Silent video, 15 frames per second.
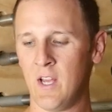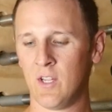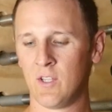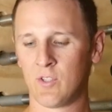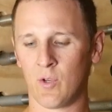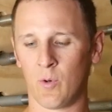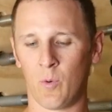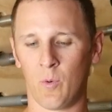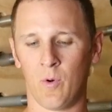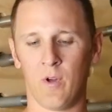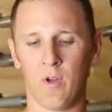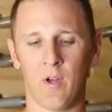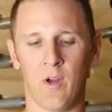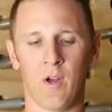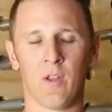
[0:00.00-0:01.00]

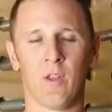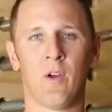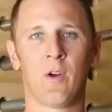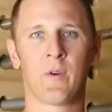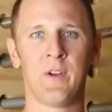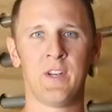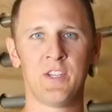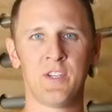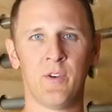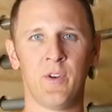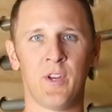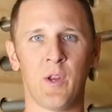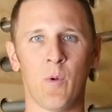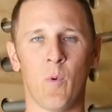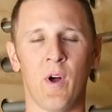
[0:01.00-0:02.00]
So long-range
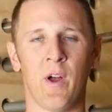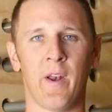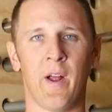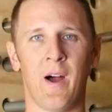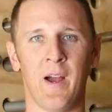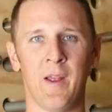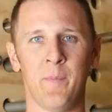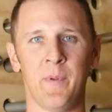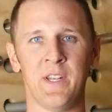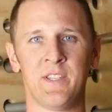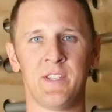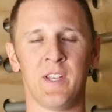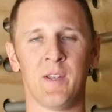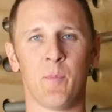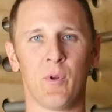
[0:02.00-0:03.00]
shooting, you want high
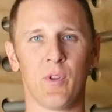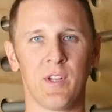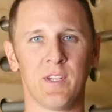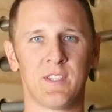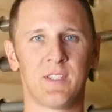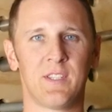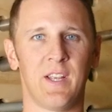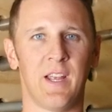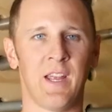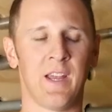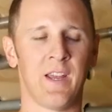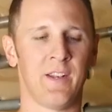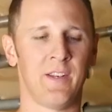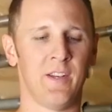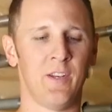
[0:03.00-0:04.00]
BC bullets,
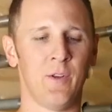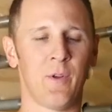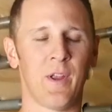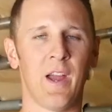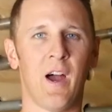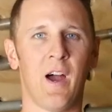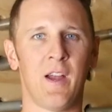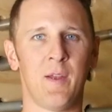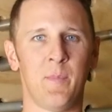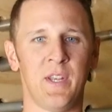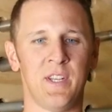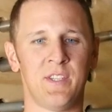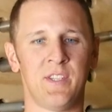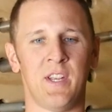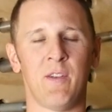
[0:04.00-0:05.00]
and you get high
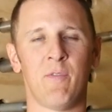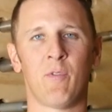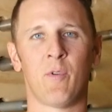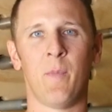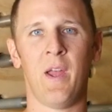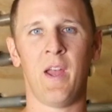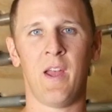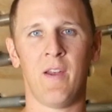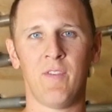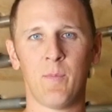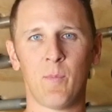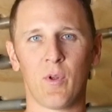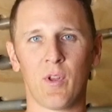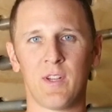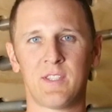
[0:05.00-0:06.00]
BC from heavy
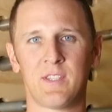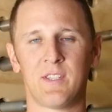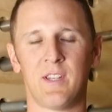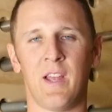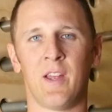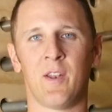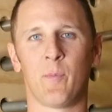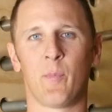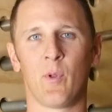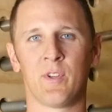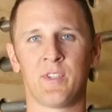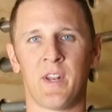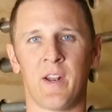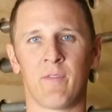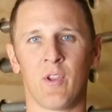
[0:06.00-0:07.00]
bullets and
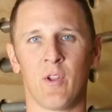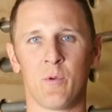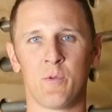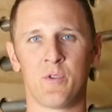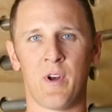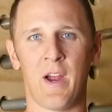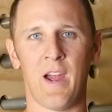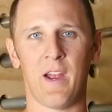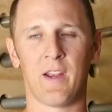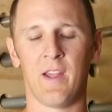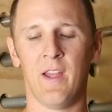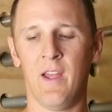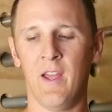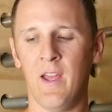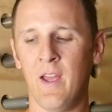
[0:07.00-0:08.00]
bullets that have low drag.